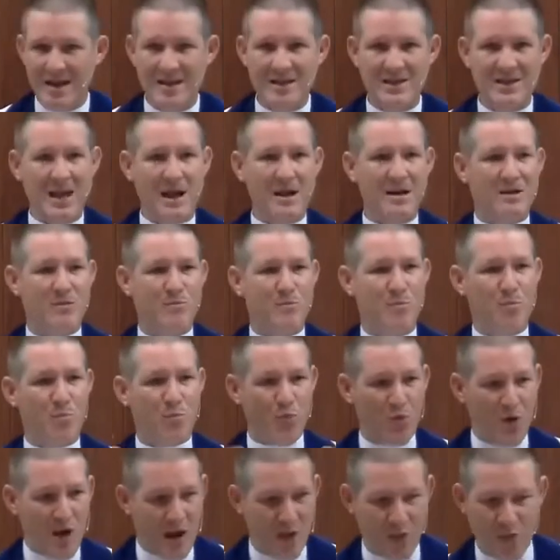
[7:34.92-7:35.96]
that
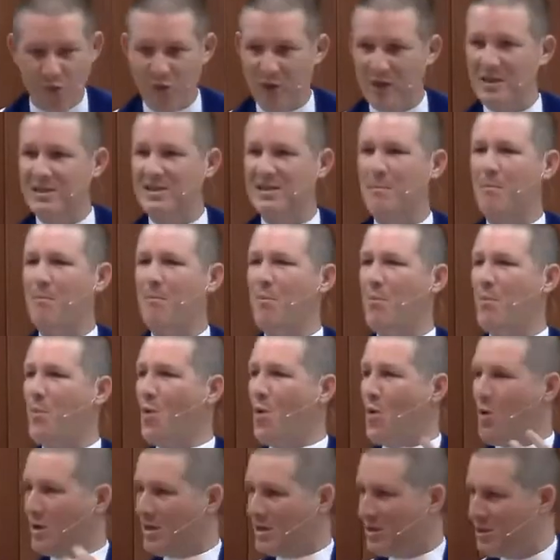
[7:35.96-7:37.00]
breath is
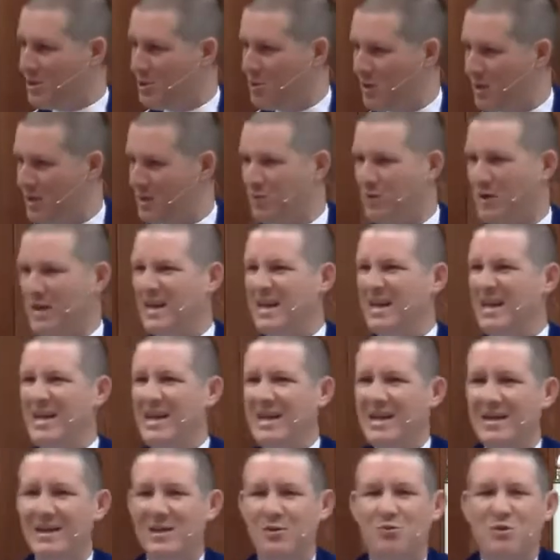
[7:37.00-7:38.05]
important to us. We
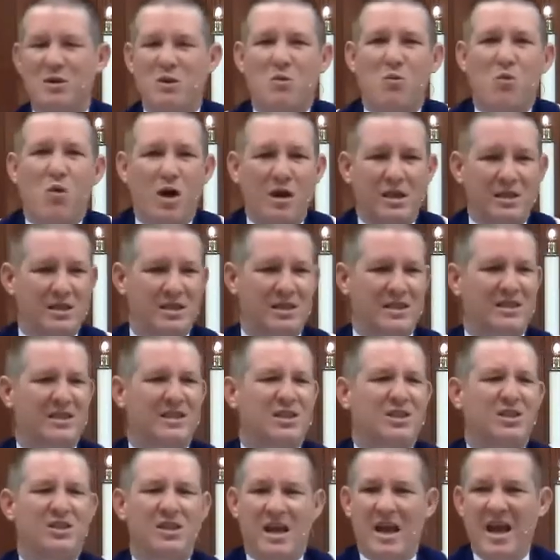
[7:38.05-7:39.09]
need it. We want it.
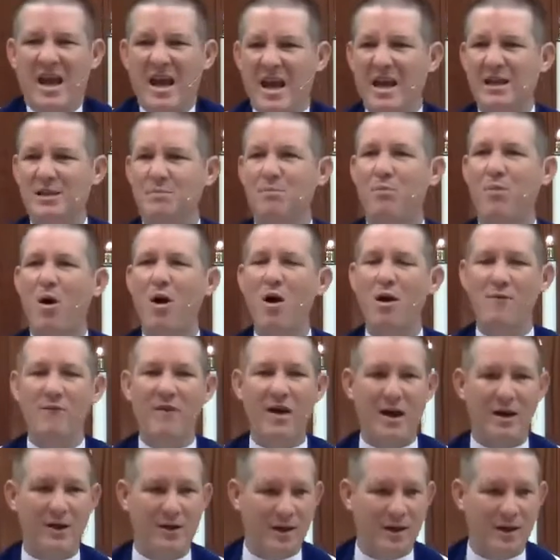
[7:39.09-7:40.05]
It's, it's part of our